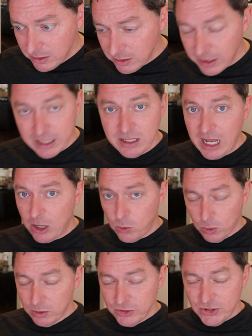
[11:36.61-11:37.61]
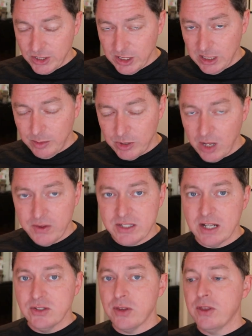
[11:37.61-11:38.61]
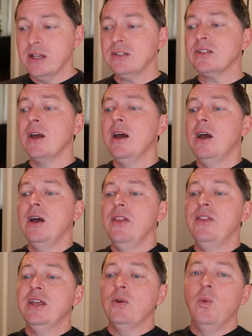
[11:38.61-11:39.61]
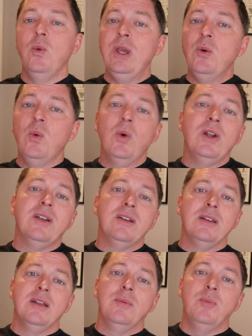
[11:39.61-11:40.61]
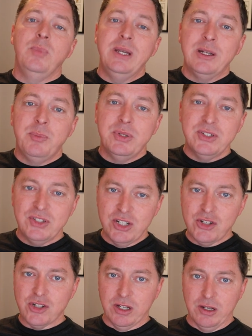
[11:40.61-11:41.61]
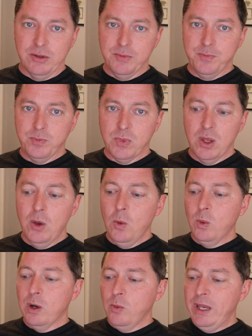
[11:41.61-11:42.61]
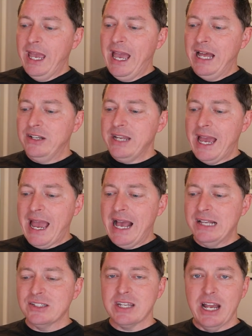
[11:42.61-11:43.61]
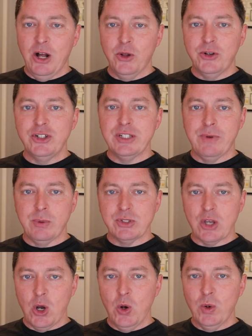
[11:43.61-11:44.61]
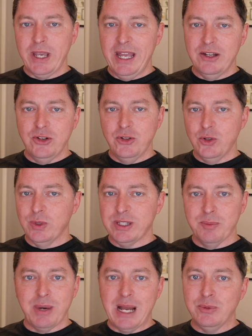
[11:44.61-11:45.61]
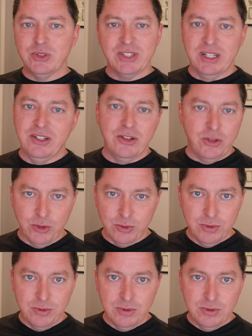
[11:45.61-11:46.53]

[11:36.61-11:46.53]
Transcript: like not quarrelsome and all these kinds of things, then we wouldn't be in a position where we had to ask elders if it was okay to do what the Bible said to do.